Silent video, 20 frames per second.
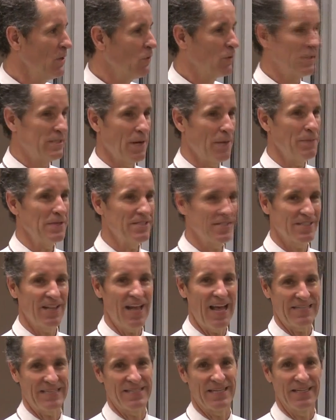Would someone just
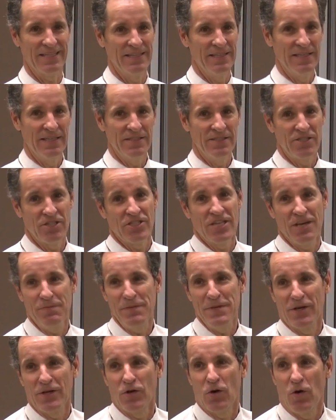like to just give
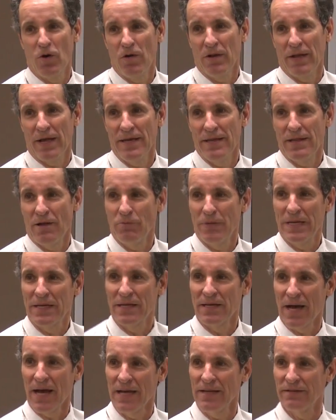me a goal and then we
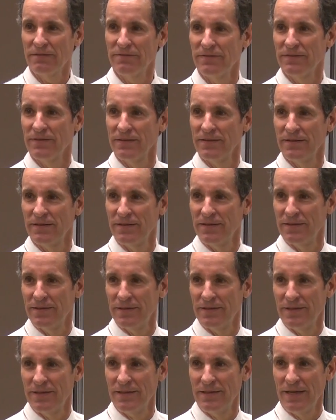can kind of,
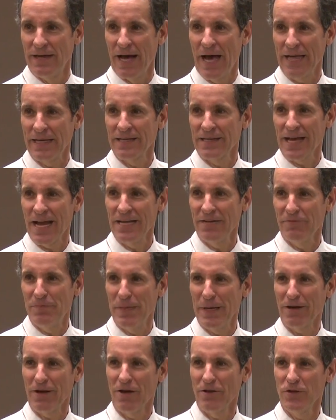I can kind of
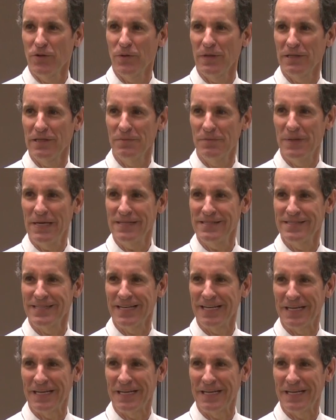pick on you a little bit?